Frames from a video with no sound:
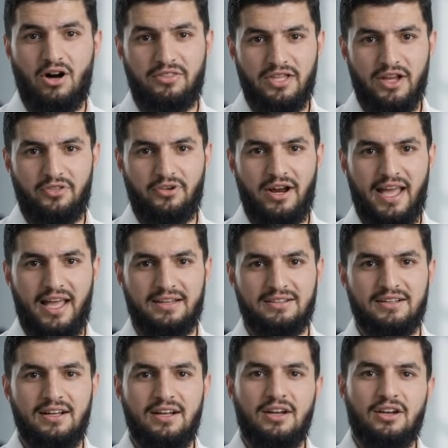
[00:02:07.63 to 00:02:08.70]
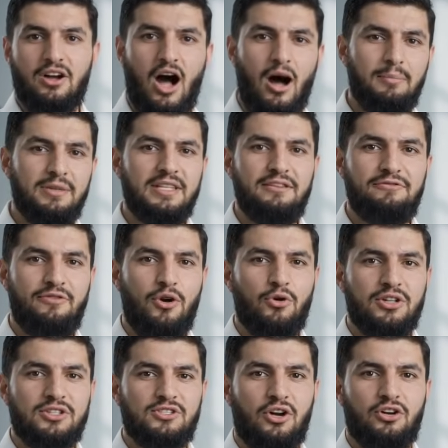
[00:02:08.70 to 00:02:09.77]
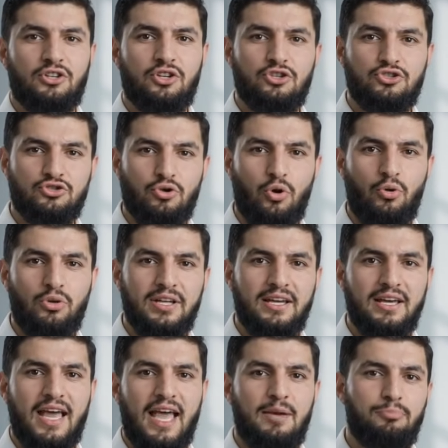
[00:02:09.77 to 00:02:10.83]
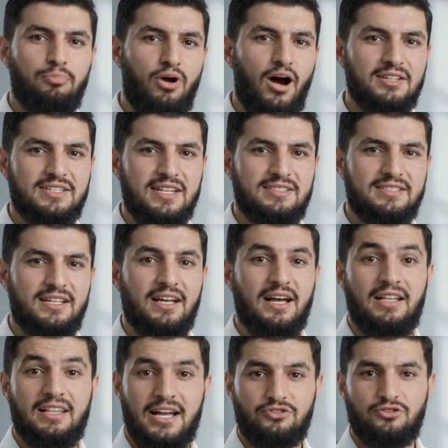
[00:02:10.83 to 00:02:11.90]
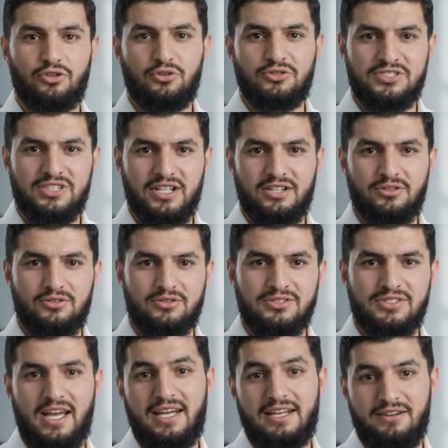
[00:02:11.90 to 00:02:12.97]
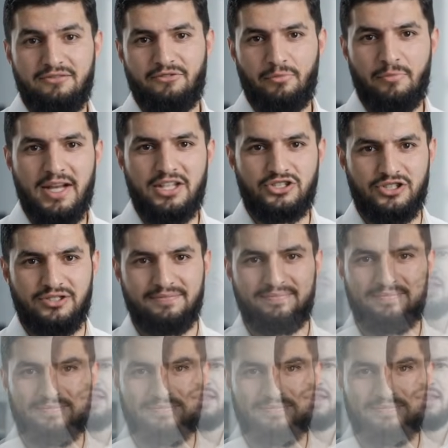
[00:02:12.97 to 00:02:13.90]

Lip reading: on the other hand, commonly focus on controlling and processing electrical signals and information.